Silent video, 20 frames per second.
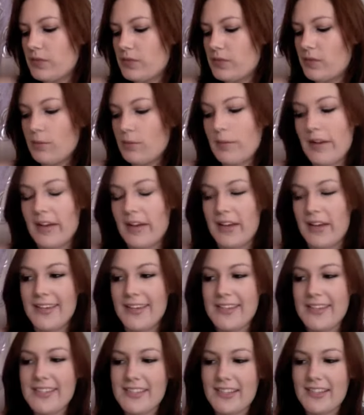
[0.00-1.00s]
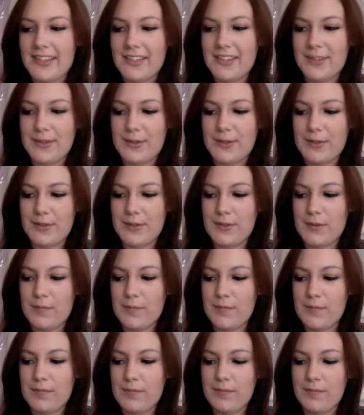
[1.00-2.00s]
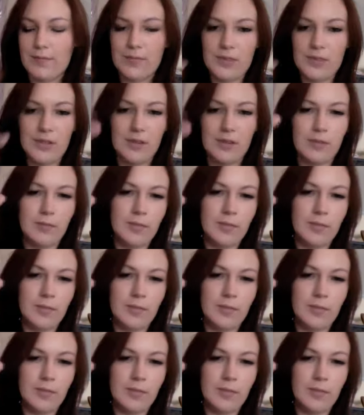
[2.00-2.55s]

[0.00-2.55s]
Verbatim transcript: on my eyes, I use the